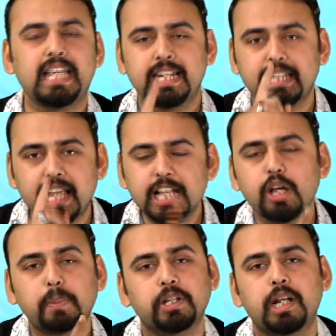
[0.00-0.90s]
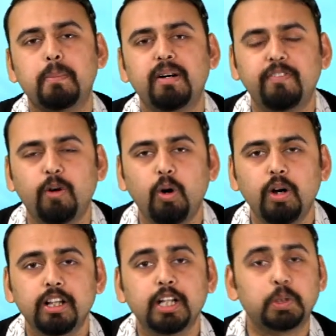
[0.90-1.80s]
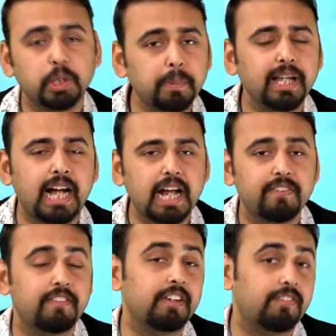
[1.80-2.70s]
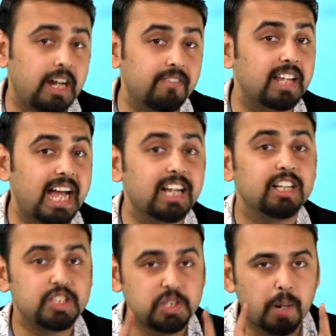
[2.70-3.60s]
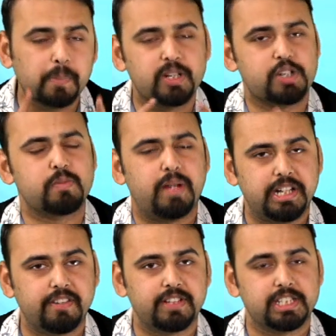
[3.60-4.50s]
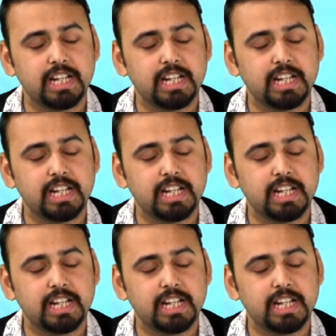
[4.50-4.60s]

It is option number four, the truth behind 55 lakh job creation, my dear friends.